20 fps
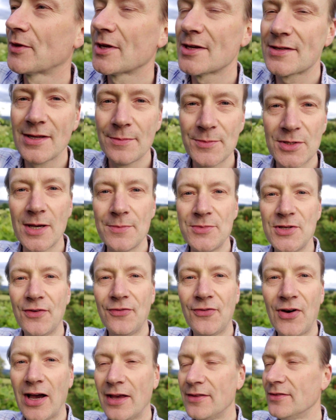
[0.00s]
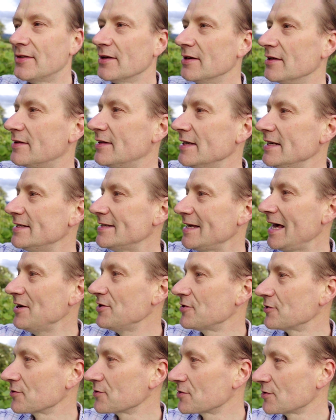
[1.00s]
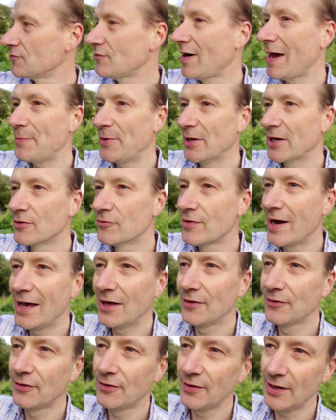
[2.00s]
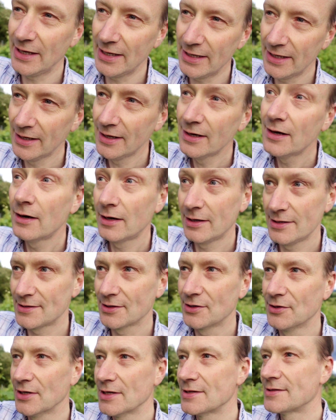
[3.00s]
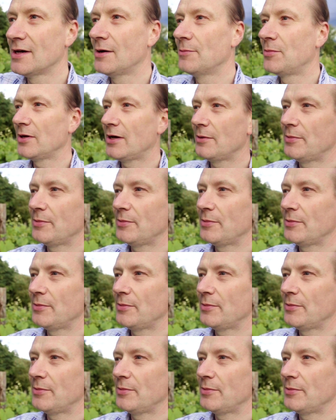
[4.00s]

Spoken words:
Sometimes you find that the tendrils are wrapping around there's a good example